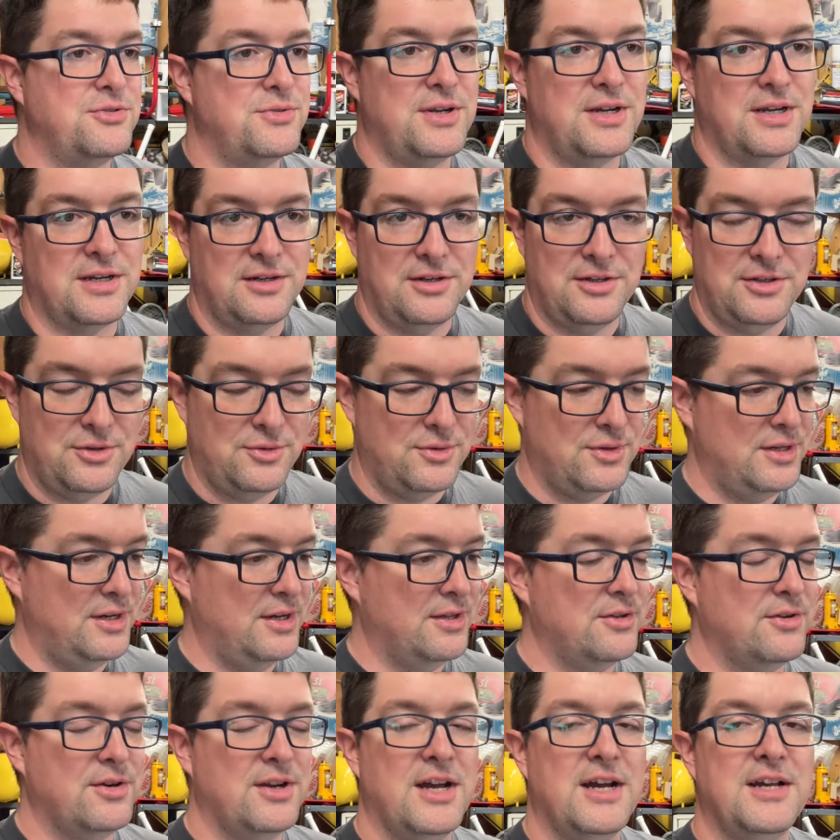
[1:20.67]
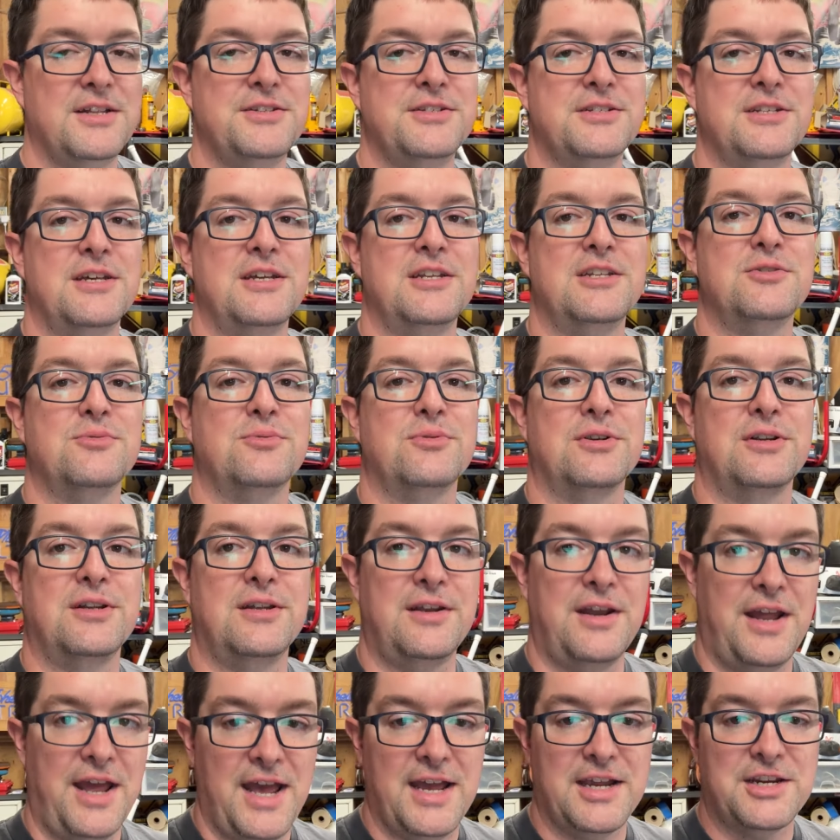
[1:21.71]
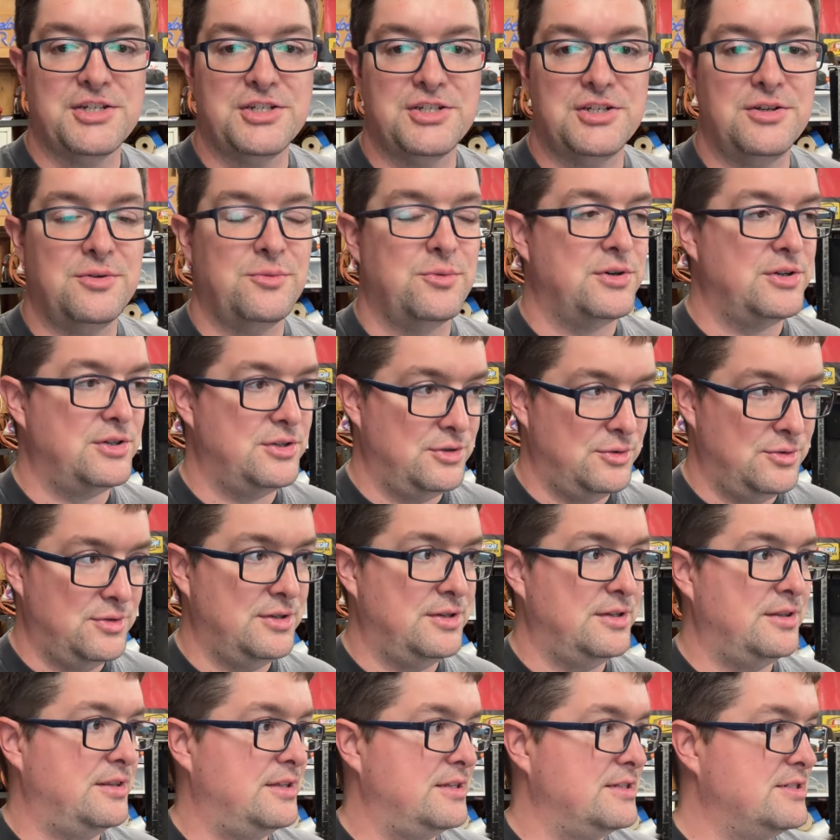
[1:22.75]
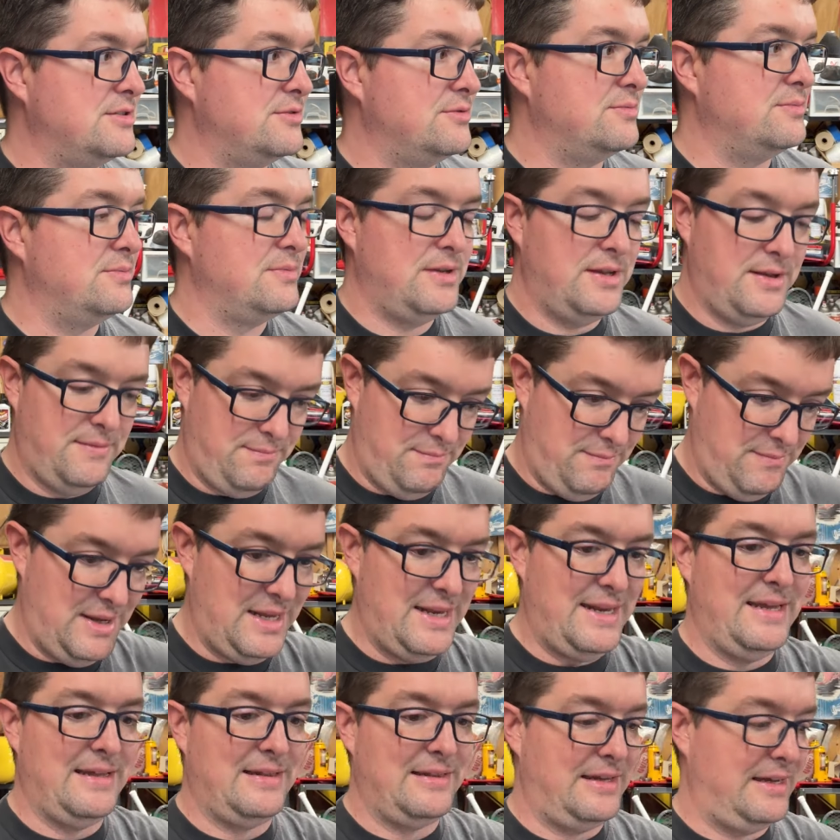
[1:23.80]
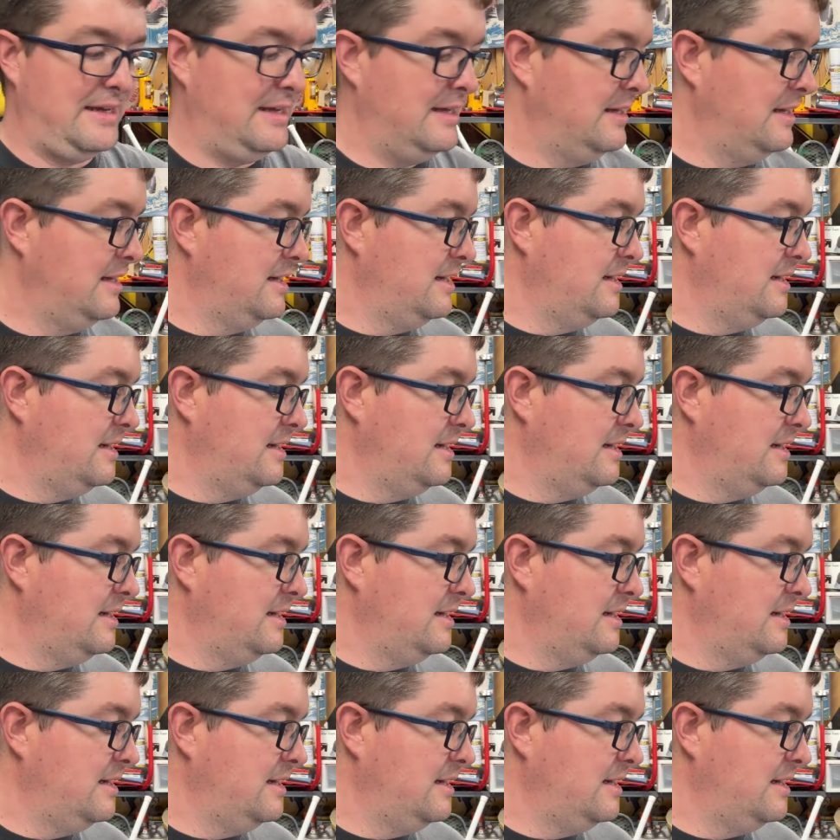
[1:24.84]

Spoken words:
We're not going to do any other nonsense. We're getting action, and we're doing it this immediately.